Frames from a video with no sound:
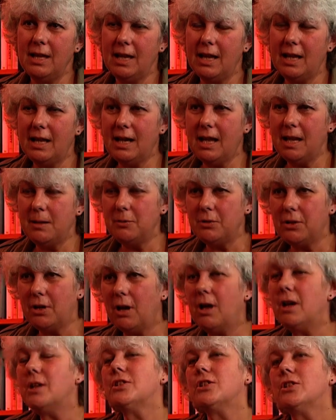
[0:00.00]
and I would
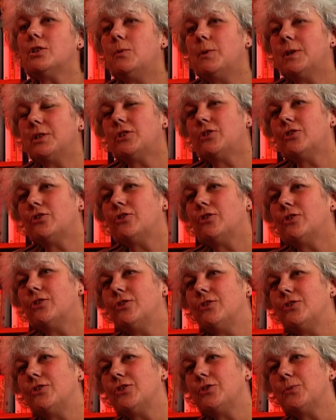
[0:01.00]
ask
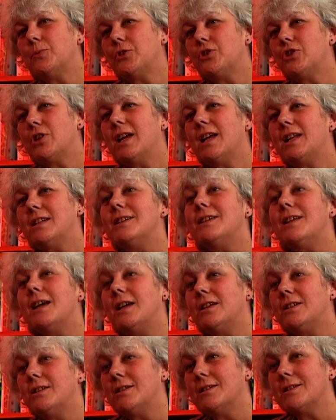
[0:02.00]
questions which I hadn't
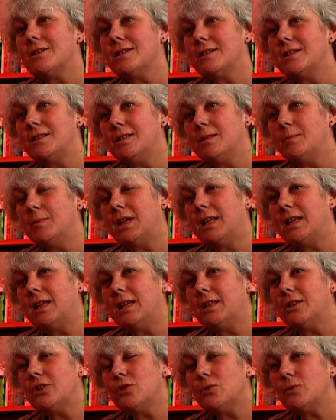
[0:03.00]
dared ask in the
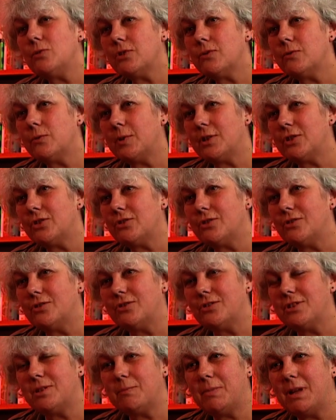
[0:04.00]
beginning, the sorts of
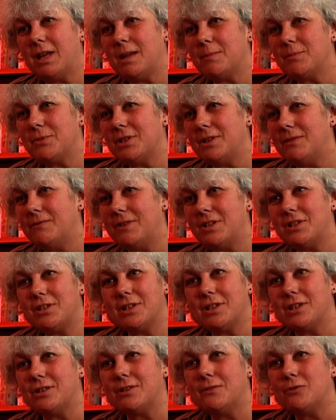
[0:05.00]
questions that perhaps an
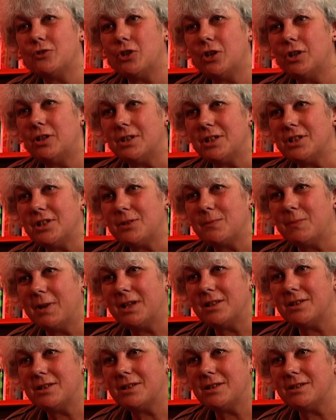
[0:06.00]
investigative journalist
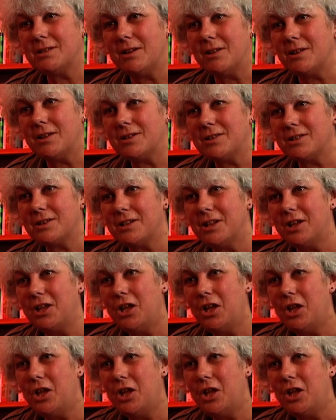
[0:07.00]
might ask.